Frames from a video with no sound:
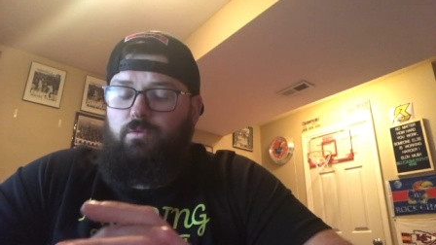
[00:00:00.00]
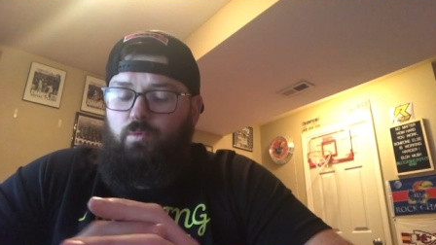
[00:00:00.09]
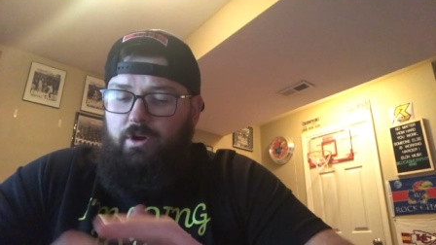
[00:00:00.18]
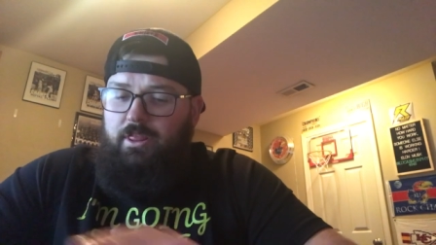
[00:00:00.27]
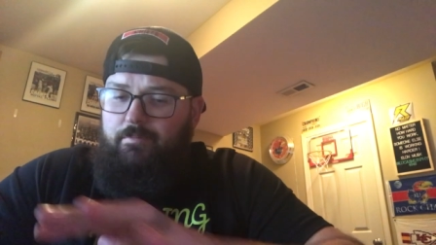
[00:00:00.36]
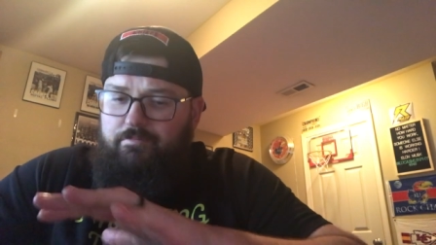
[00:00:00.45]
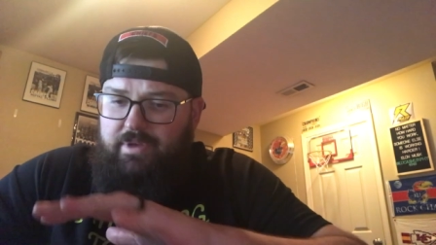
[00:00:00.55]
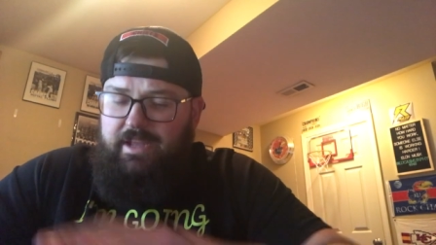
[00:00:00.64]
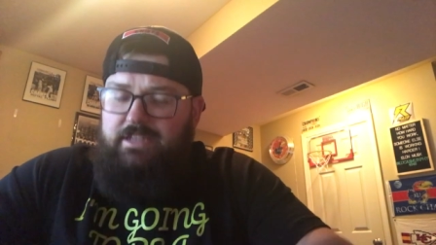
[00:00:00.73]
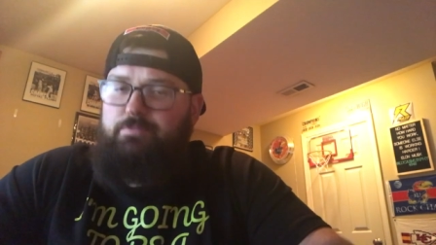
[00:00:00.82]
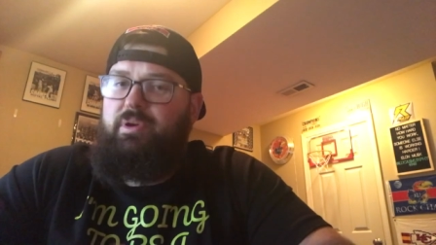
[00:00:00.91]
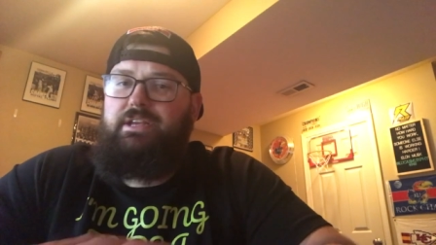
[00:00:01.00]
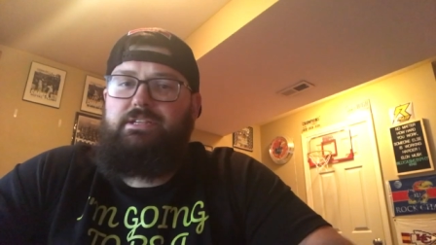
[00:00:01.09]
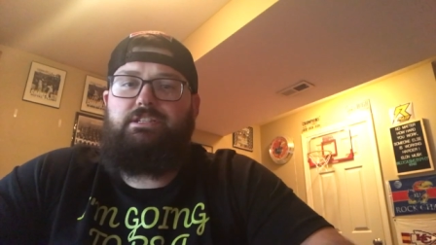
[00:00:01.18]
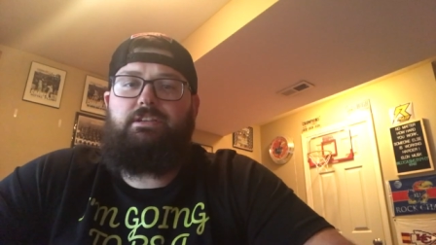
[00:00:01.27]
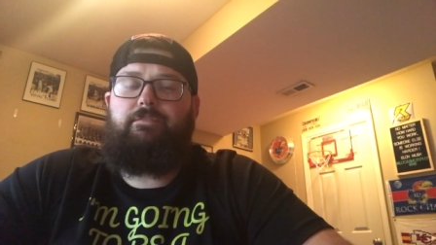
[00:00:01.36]
one of the biggest
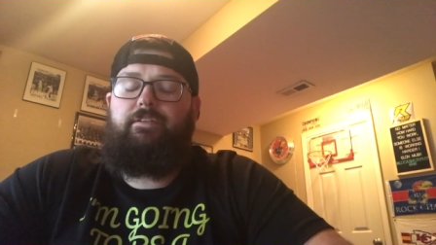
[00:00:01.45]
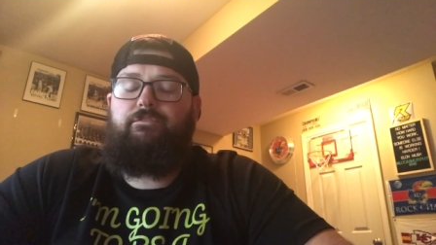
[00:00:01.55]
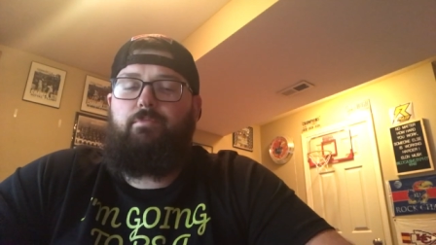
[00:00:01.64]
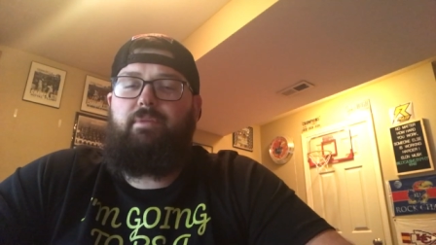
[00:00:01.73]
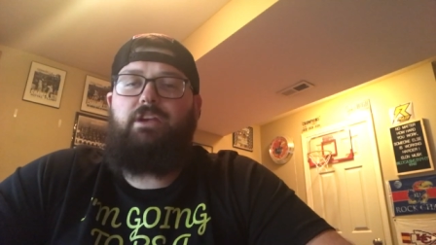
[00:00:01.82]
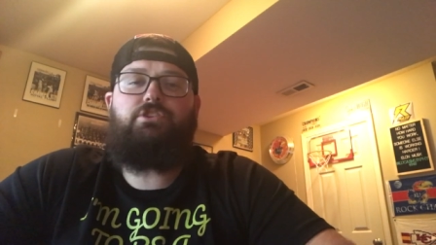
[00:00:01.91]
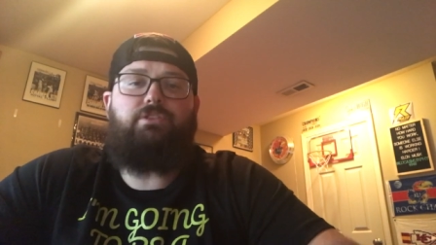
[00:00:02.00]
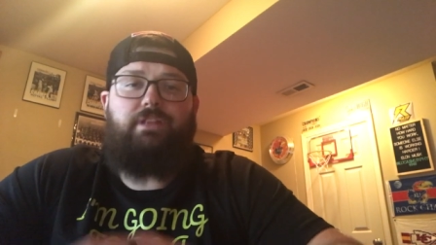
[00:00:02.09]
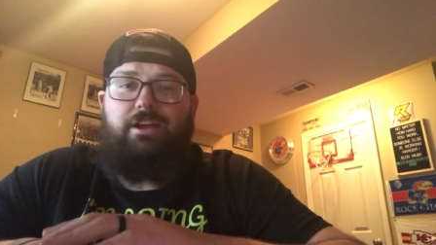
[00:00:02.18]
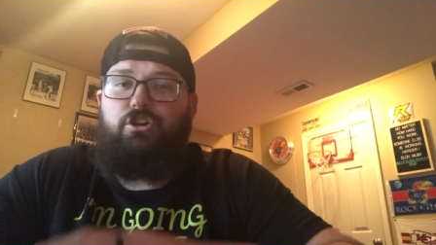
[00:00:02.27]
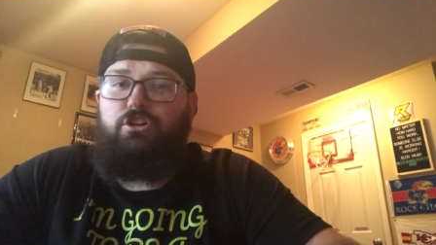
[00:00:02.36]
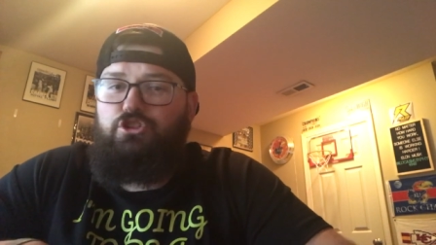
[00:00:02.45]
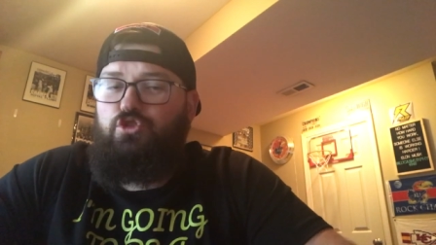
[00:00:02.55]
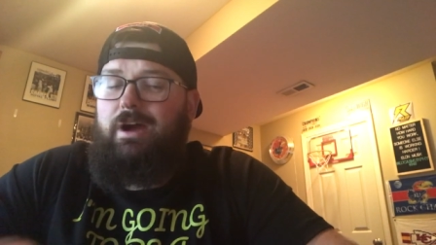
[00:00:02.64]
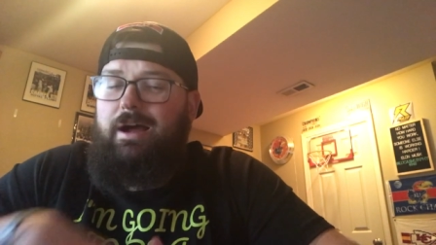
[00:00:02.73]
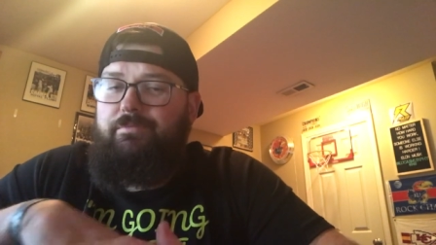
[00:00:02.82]
pieces of information that could
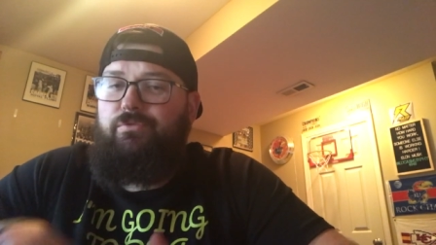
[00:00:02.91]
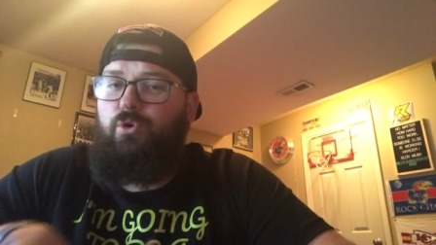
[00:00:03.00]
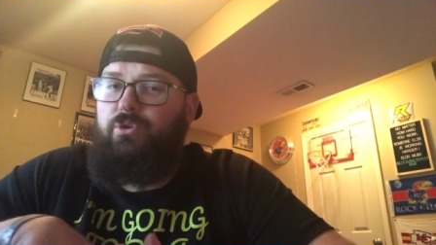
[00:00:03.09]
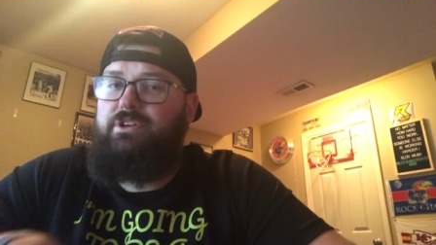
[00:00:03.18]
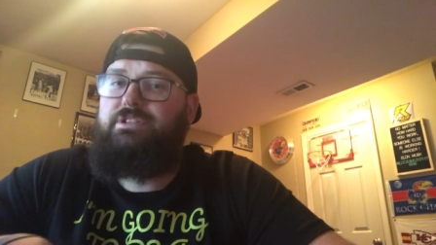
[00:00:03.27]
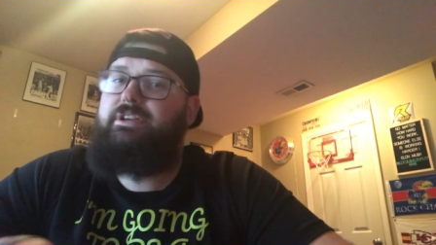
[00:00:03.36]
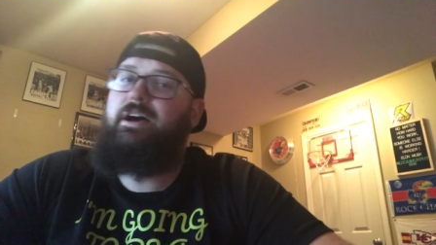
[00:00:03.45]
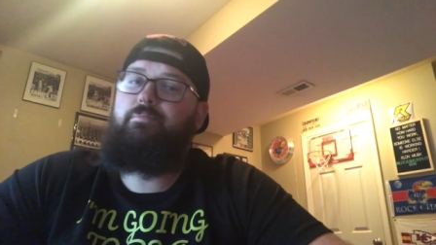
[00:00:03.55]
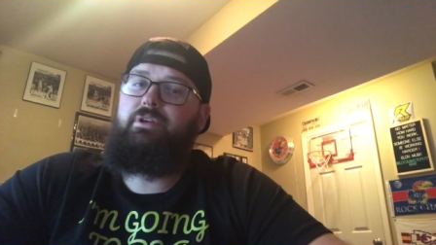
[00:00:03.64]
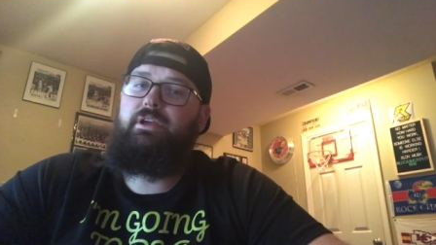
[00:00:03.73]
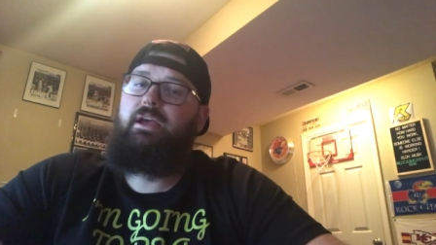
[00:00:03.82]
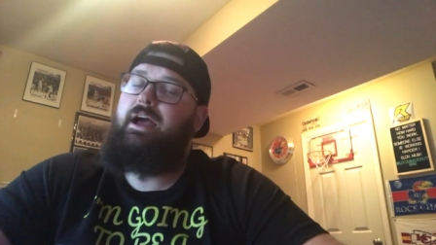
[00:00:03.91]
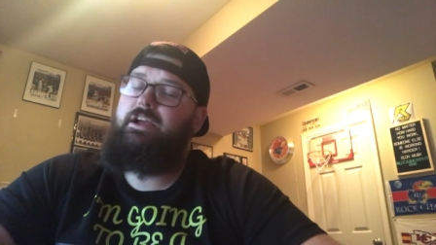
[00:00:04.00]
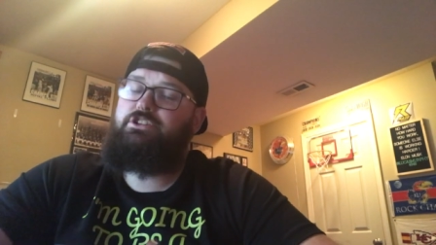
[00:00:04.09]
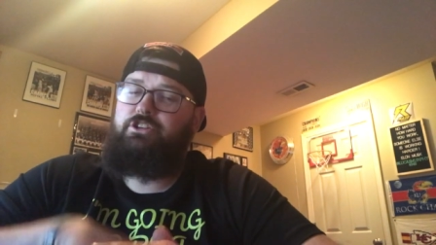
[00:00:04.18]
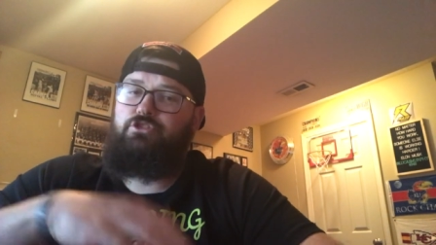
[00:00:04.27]
drop for this company
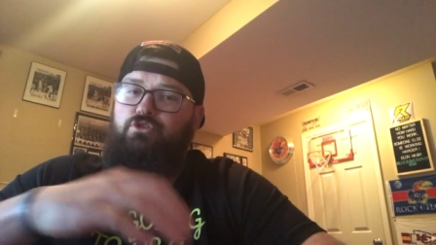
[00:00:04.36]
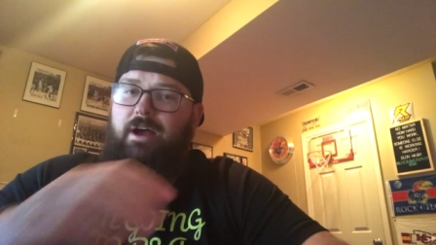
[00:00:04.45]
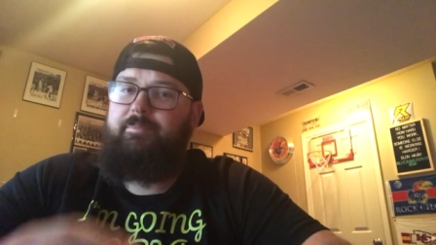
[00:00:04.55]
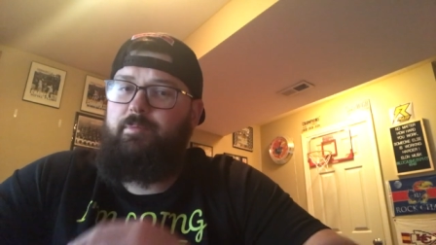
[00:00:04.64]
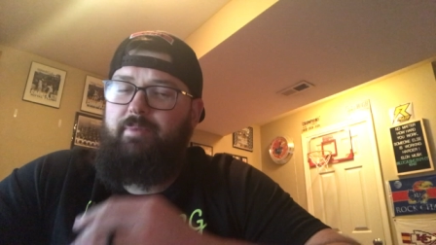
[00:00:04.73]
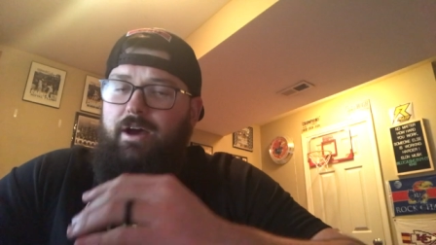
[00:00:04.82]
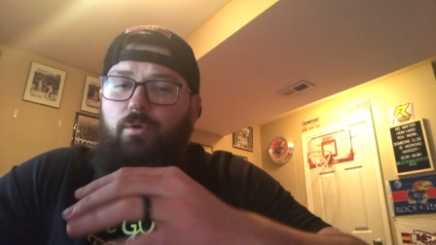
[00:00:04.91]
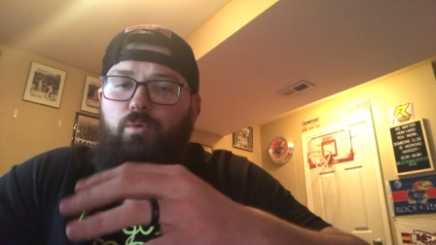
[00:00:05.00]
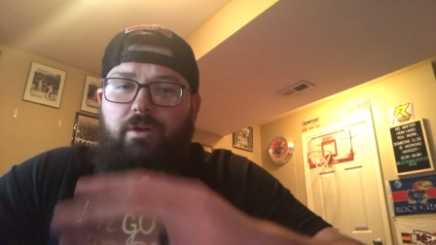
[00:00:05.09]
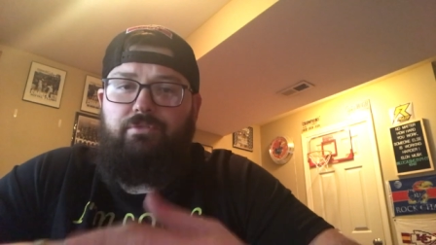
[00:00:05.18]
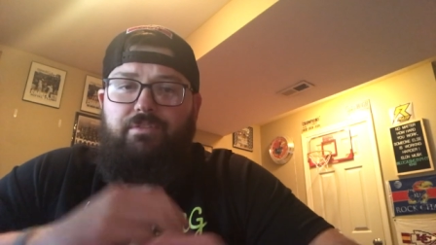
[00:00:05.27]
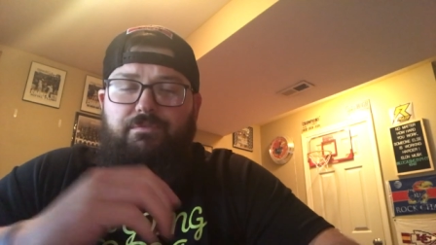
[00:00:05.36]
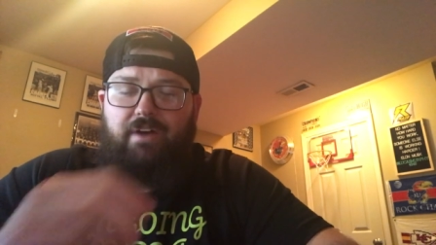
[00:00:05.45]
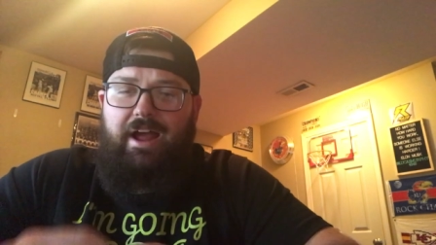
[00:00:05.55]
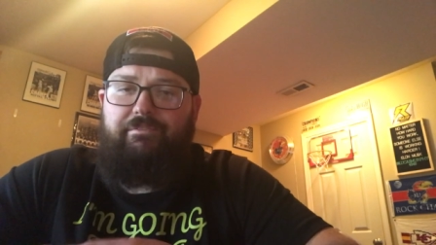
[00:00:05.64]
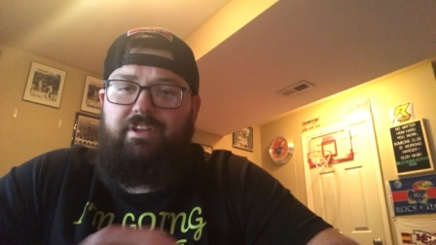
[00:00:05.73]
actually dropped about roughly
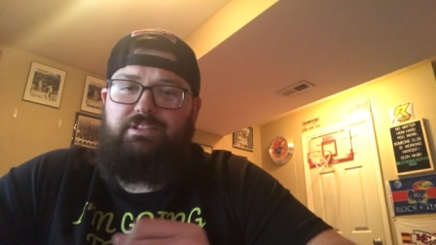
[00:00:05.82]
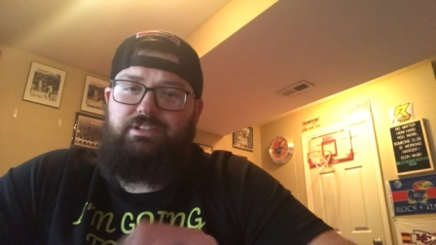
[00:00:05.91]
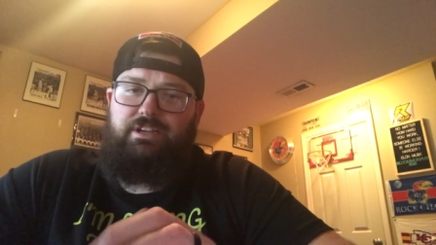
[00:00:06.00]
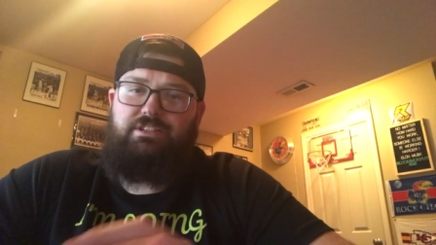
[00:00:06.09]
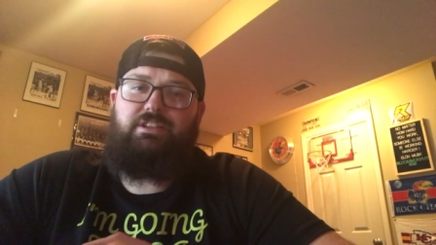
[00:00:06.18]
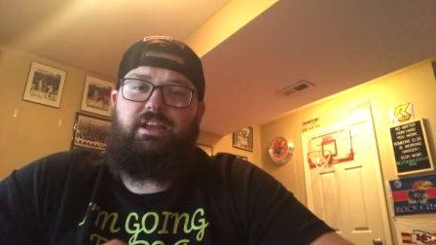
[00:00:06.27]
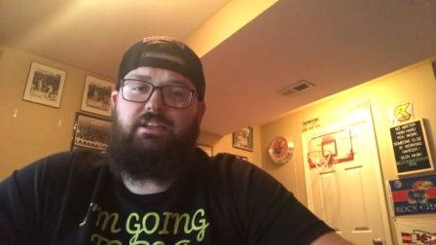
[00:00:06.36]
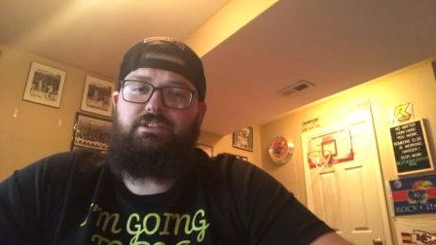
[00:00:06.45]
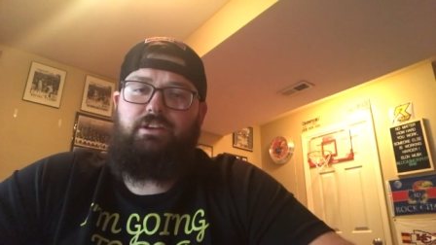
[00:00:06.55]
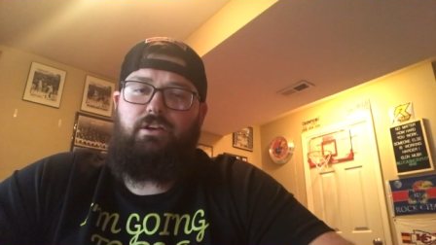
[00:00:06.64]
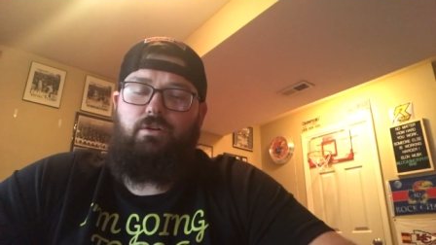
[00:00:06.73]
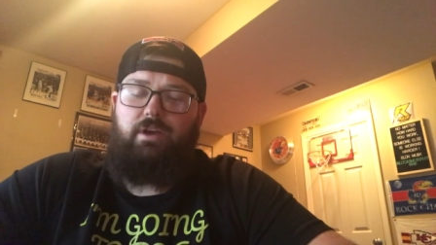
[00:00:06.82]
5 to 6 days ago,